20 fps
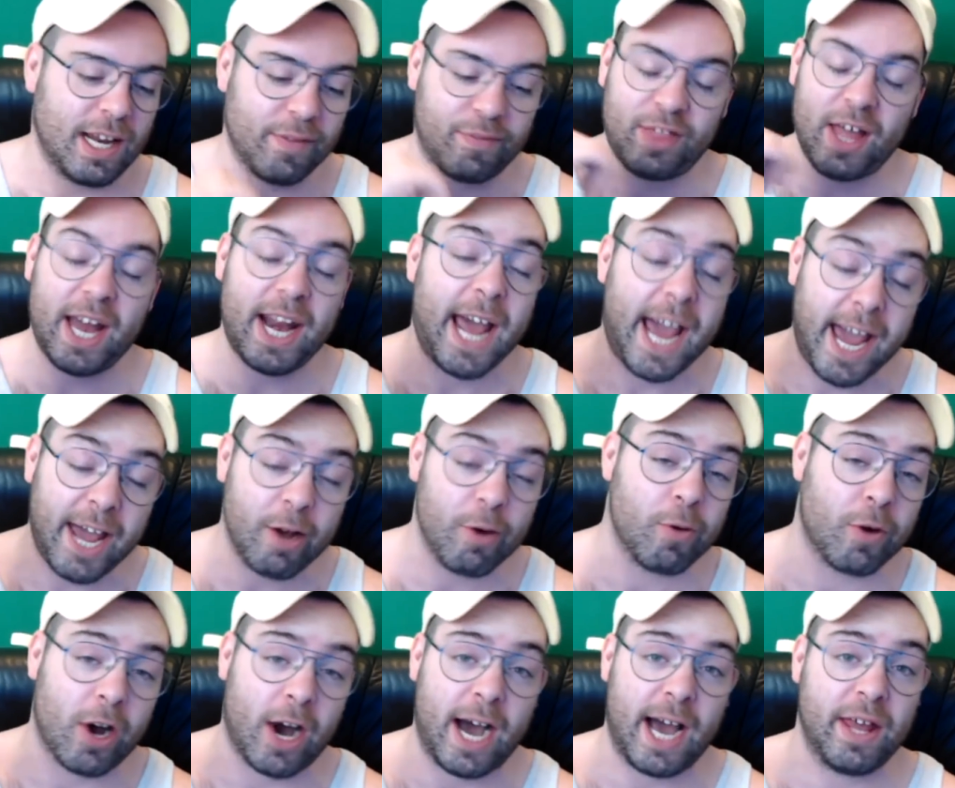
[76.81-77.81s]
If that Hale
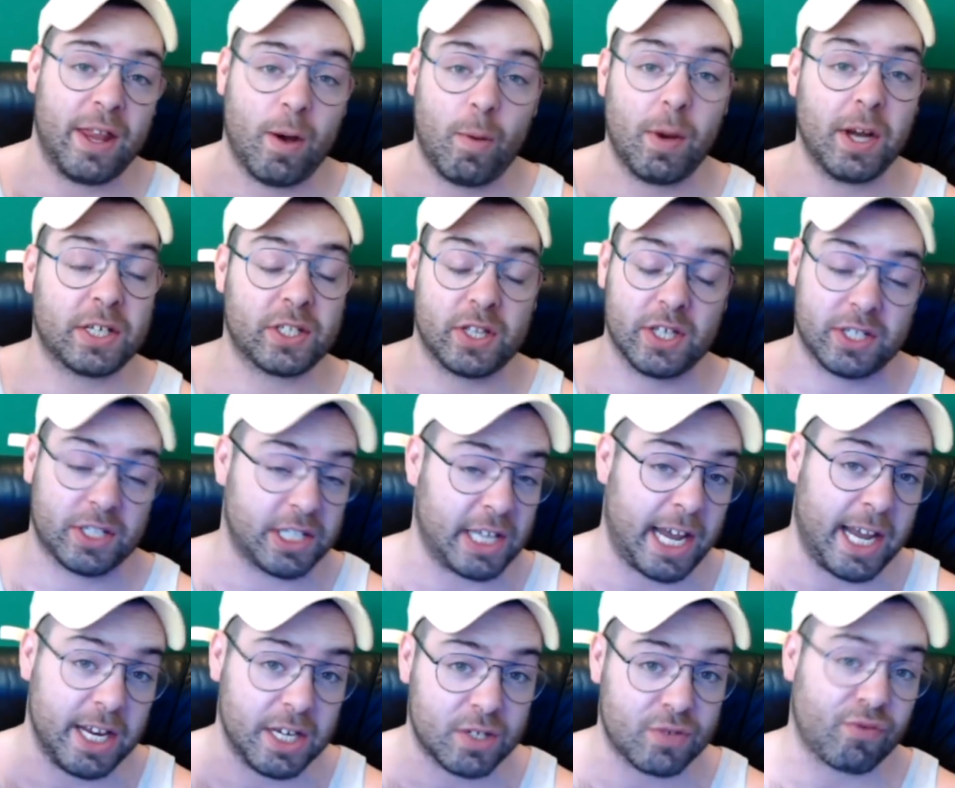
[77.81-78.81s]
guy that went to the
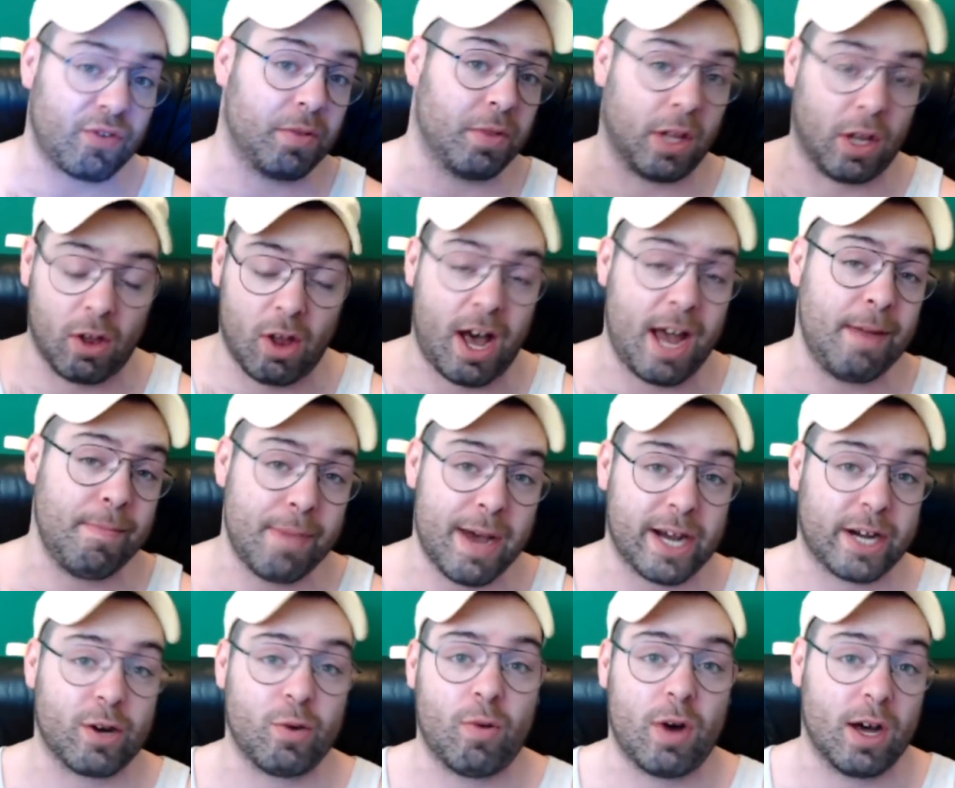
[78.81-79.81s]
Saints from the
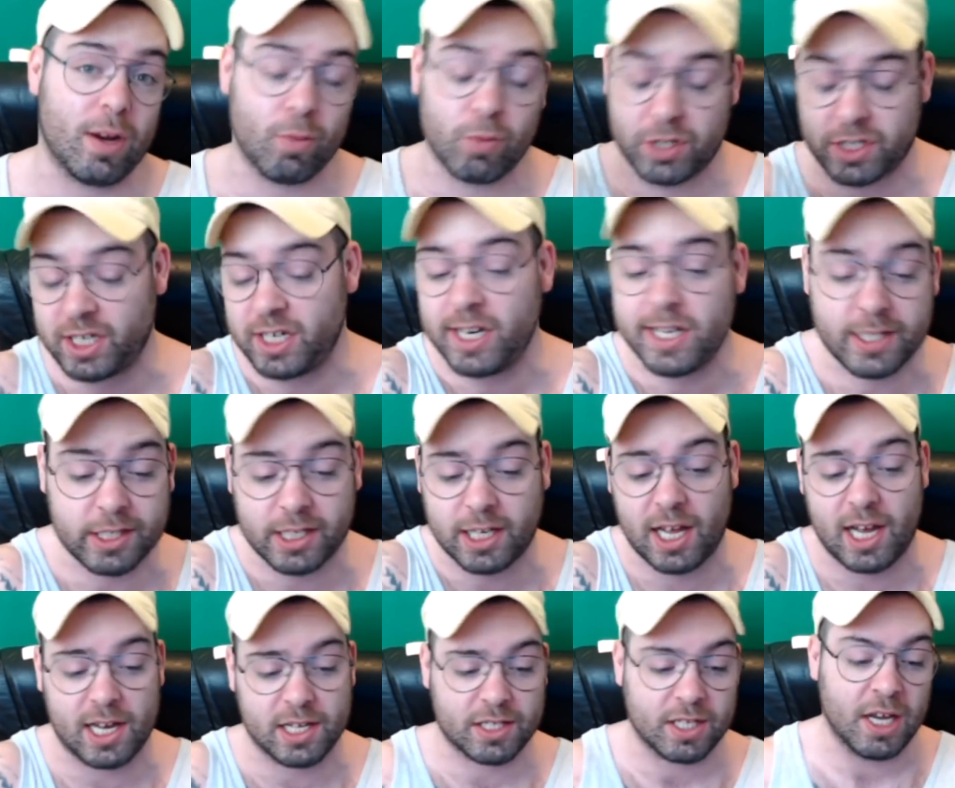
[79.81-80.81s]
linebacker one was in his
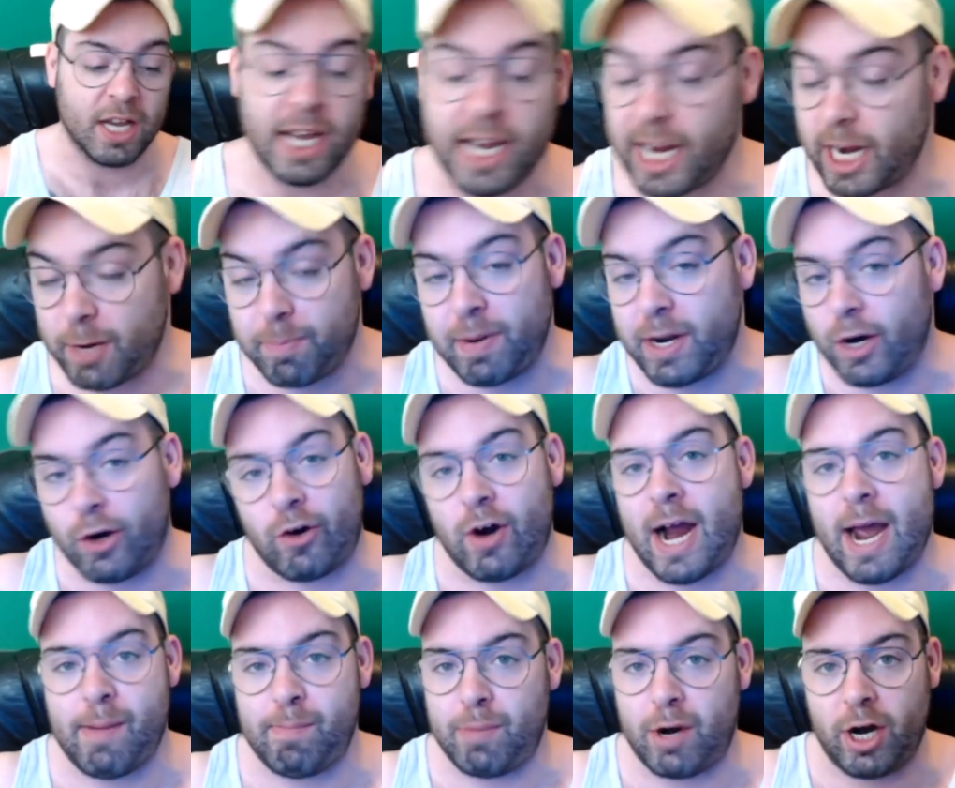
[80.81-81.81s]
class, it'd be a
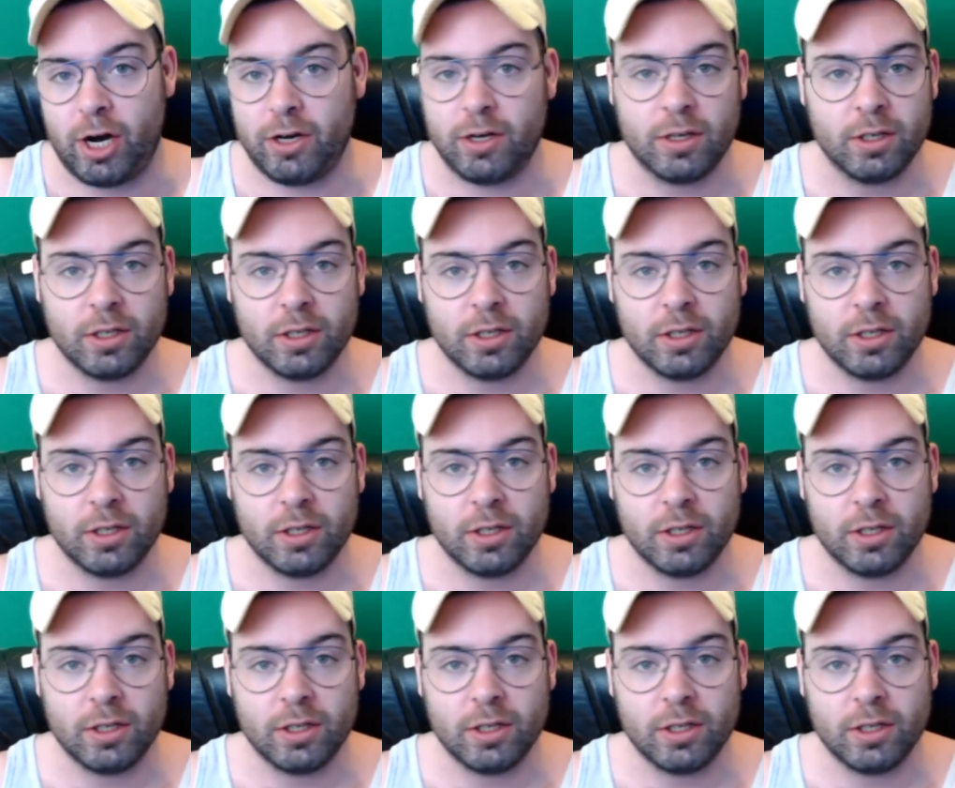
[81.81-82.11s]
wrap, bro.